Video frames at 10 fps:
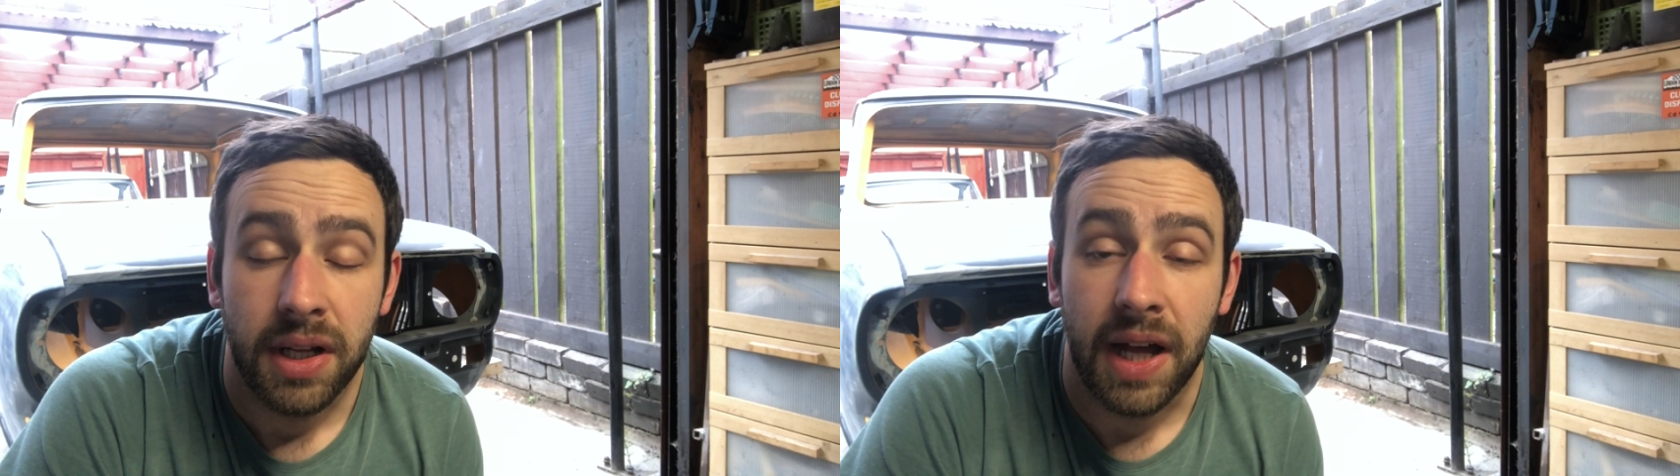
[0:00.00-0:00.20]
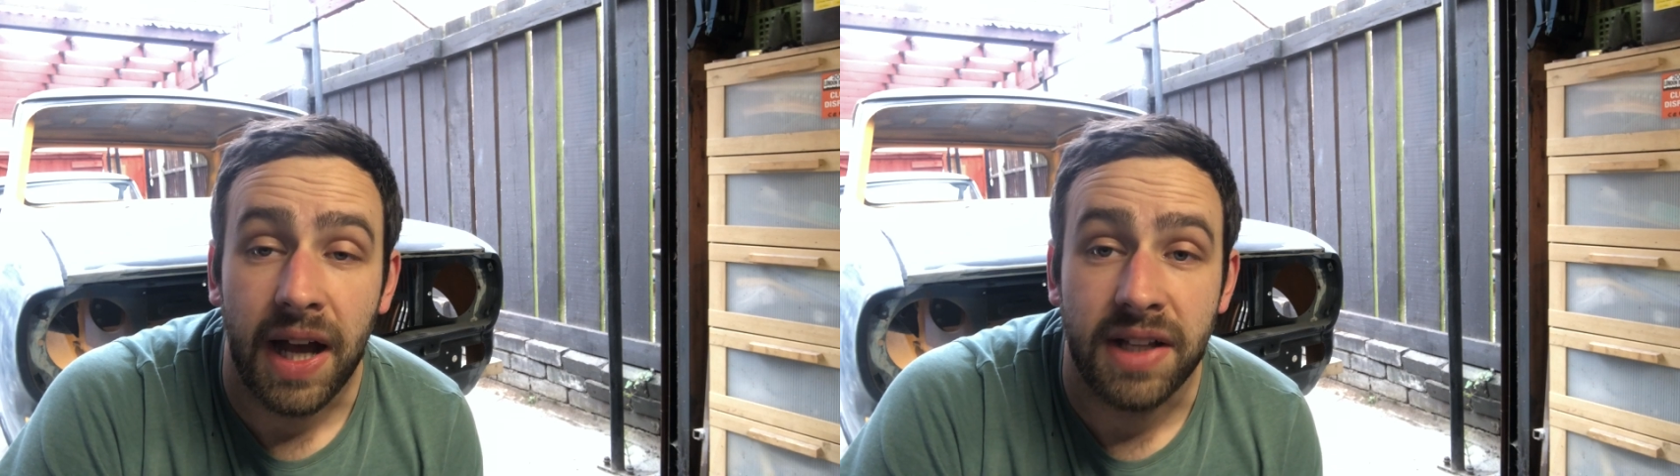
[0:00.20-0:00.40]

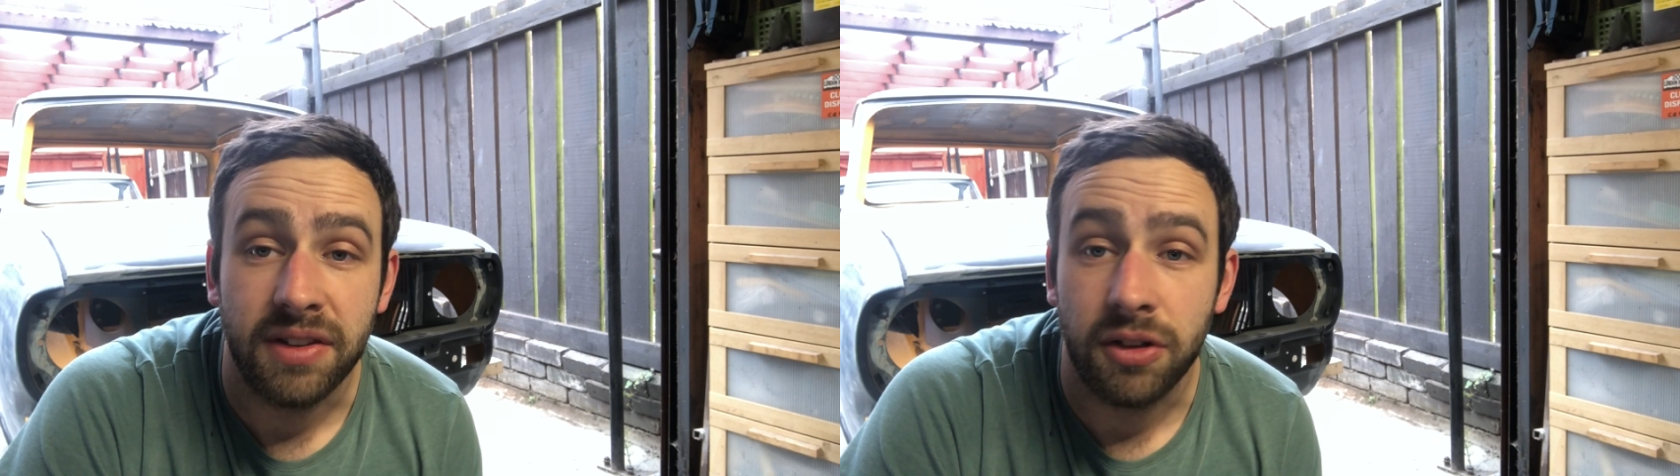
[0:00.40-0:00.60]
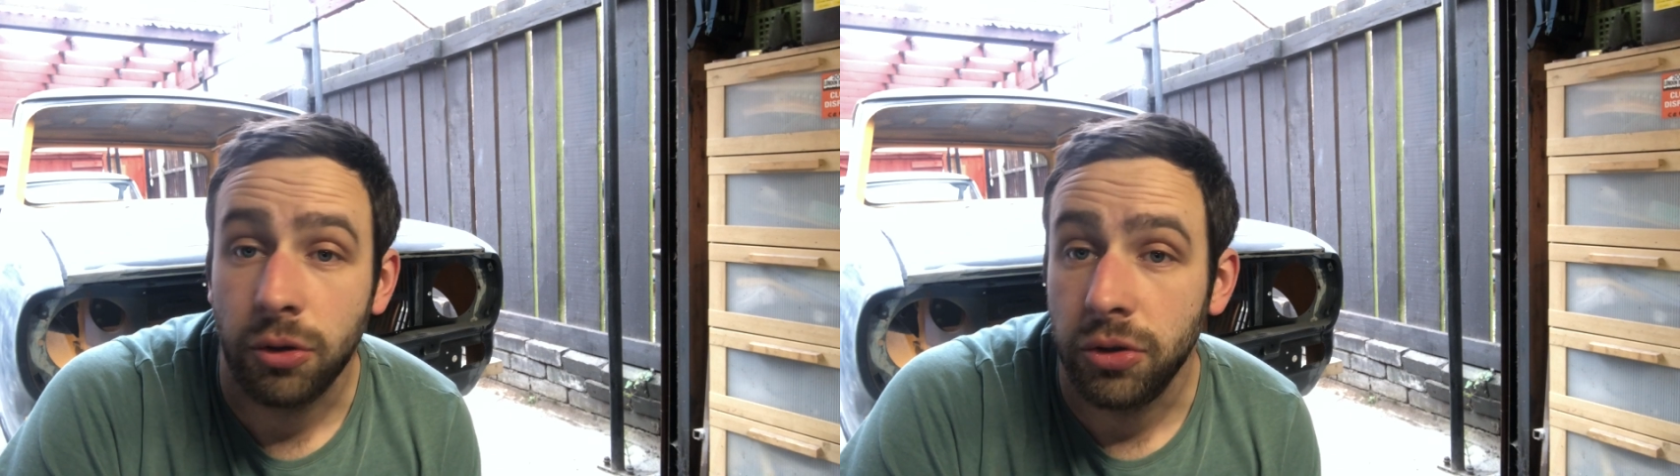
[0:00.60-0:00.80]
and
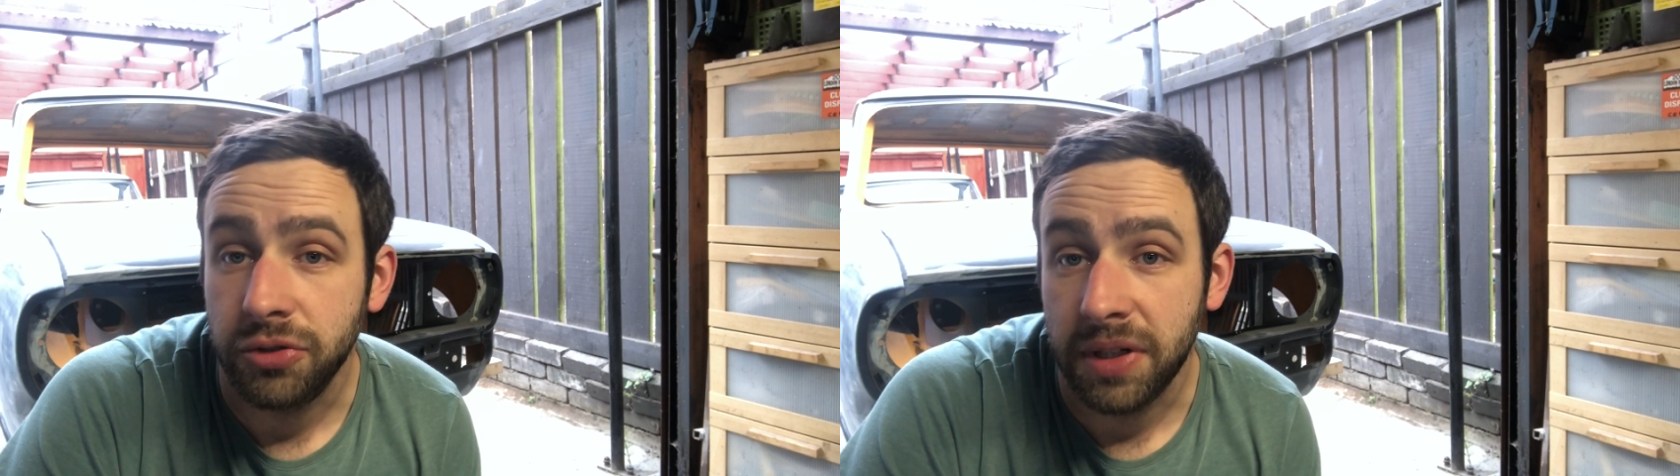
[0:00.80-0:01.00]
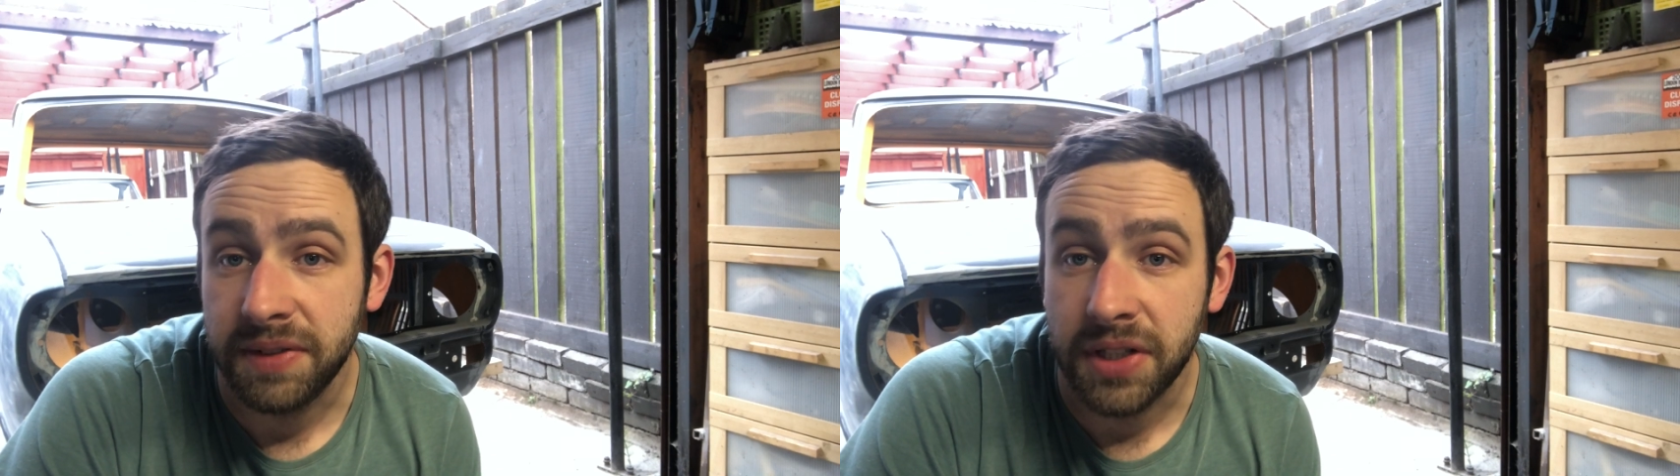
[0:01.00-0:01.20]
the quarter on
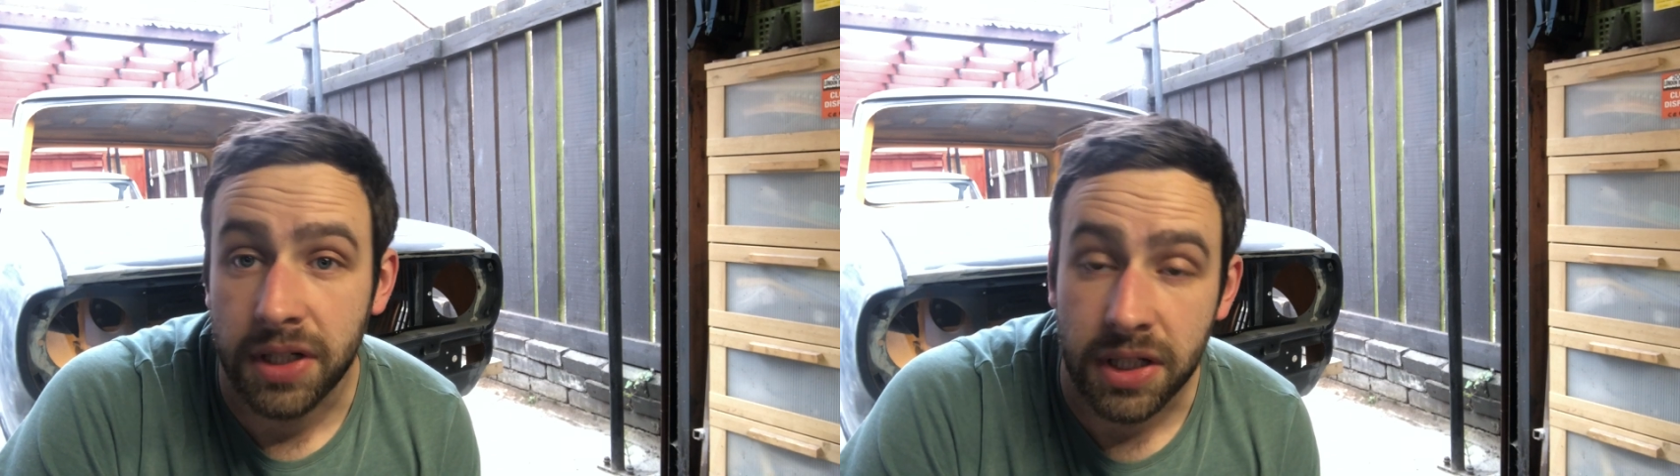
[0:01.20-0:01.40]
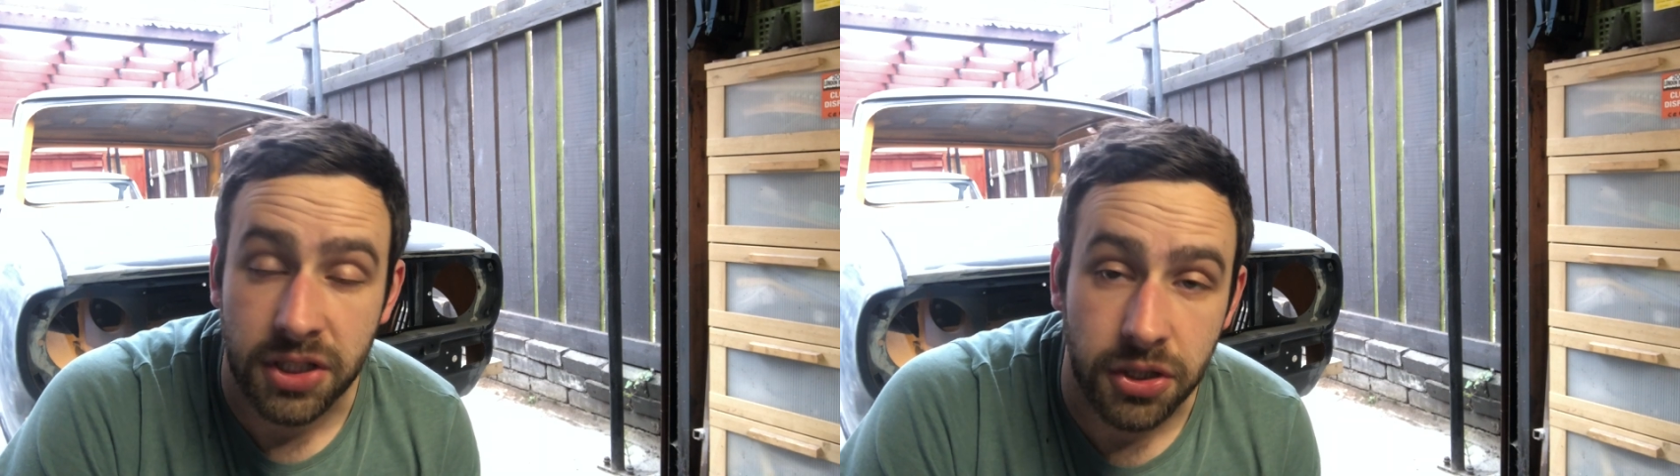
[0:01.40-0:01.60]
the other side,
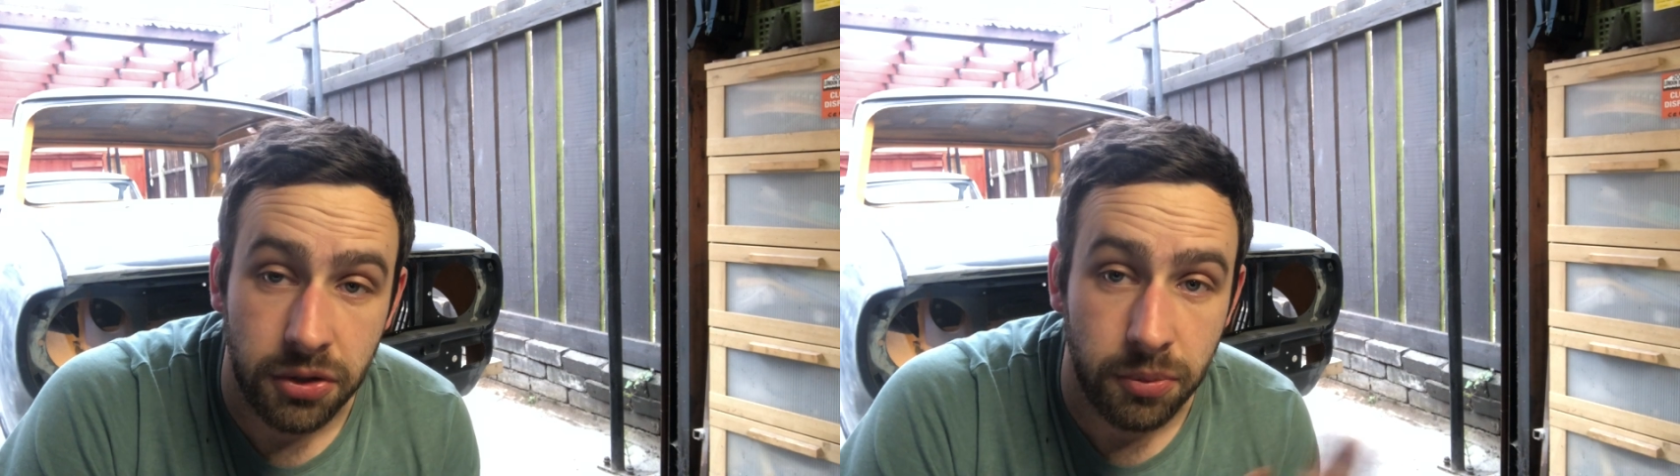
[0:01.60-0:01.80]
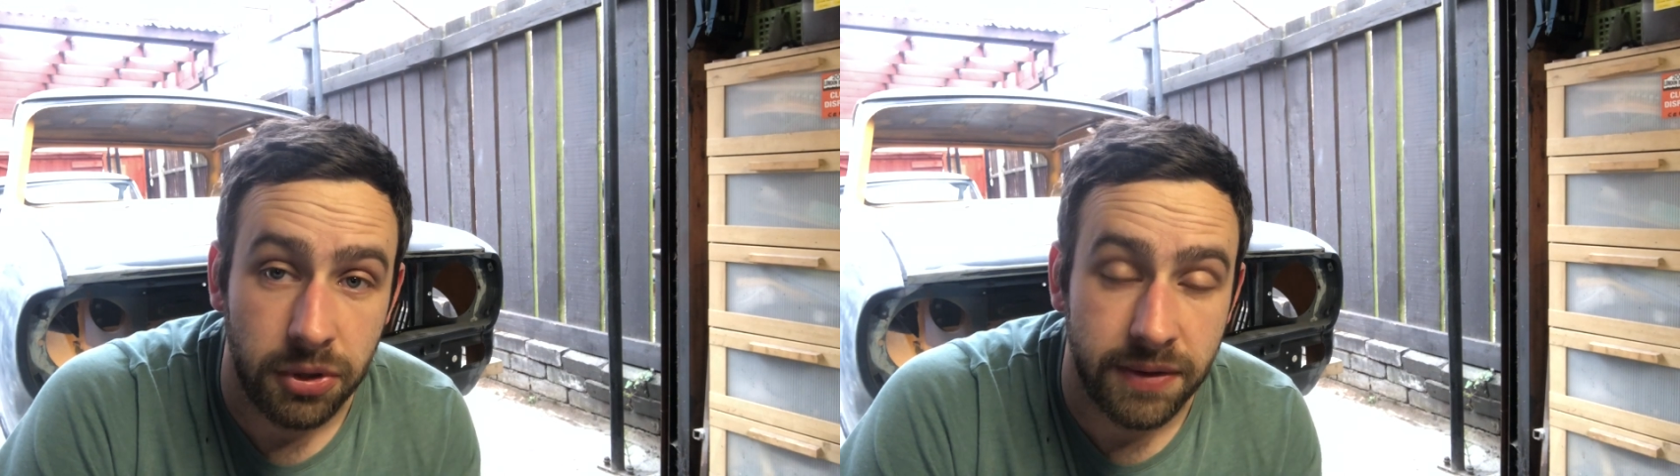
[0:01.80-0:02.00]
like I showed you
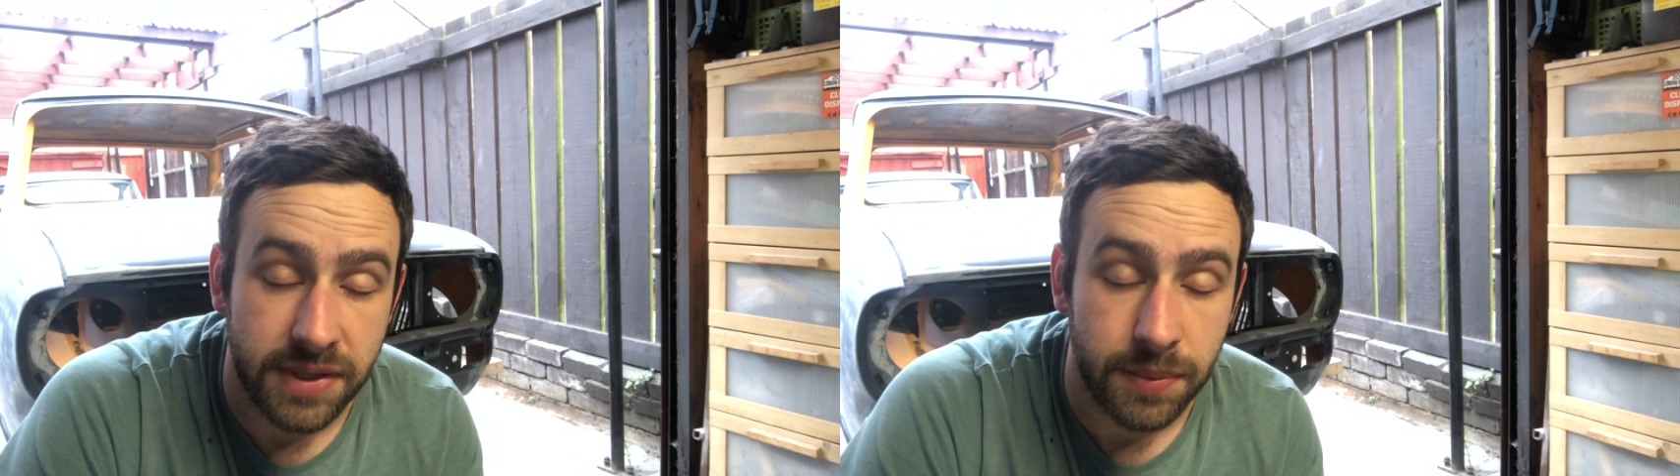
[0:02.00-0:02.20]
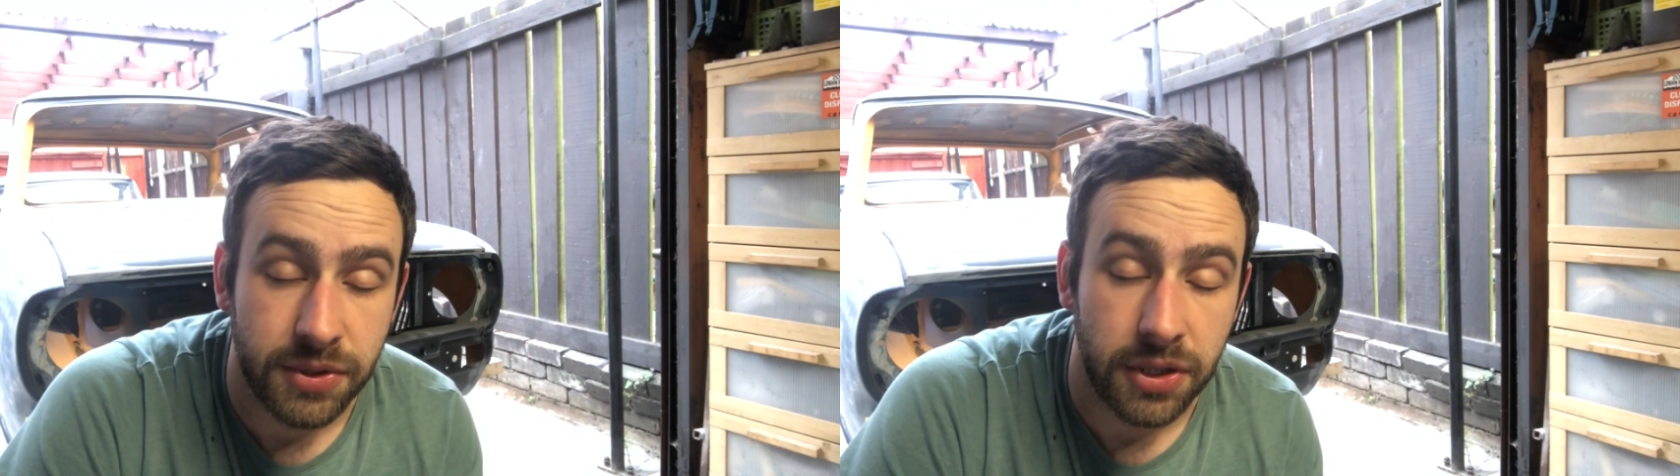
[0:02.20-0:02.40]
in the previous
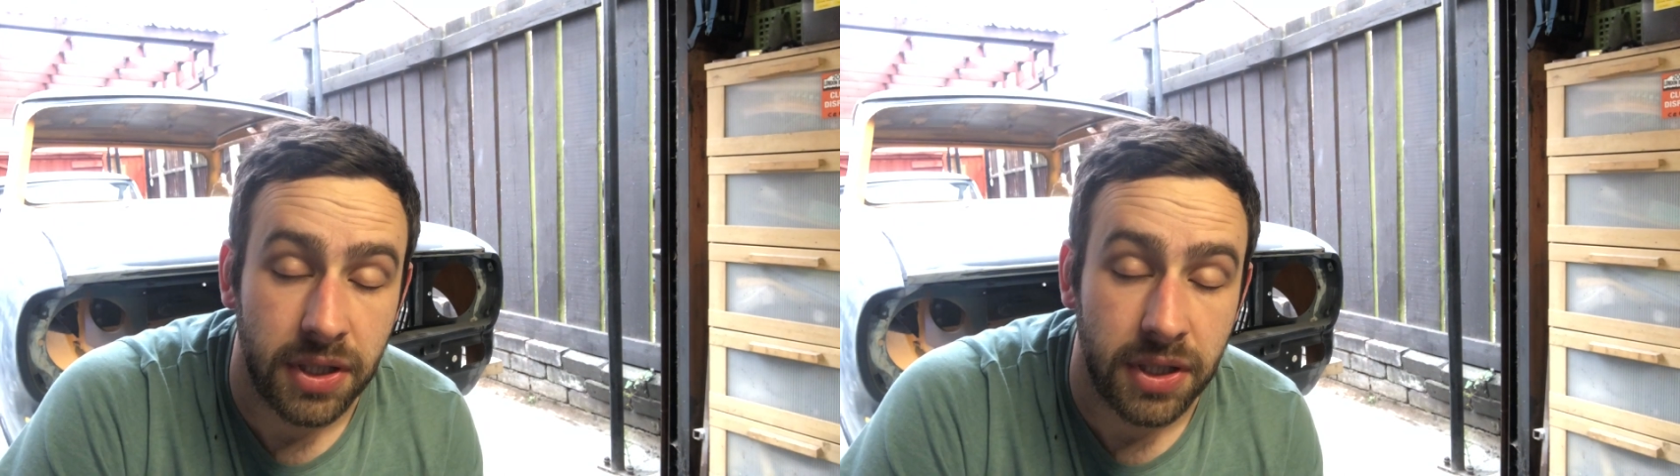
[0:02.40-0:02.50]
episode,